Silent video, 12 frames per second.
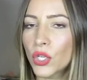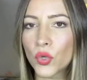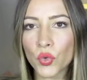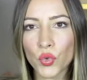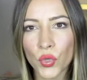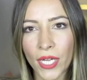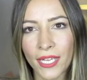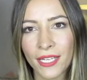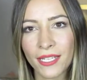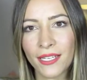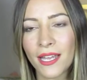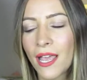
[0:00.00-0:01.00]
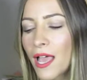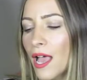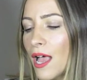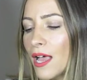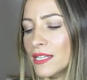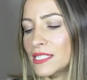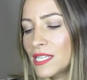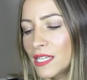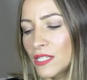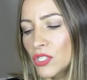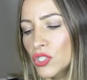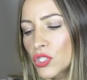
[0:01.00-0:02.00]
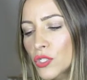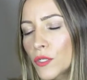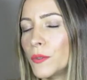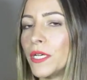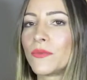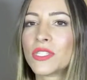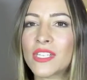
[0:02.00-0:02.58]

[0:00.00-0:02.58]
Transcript: green uh, tinge to it.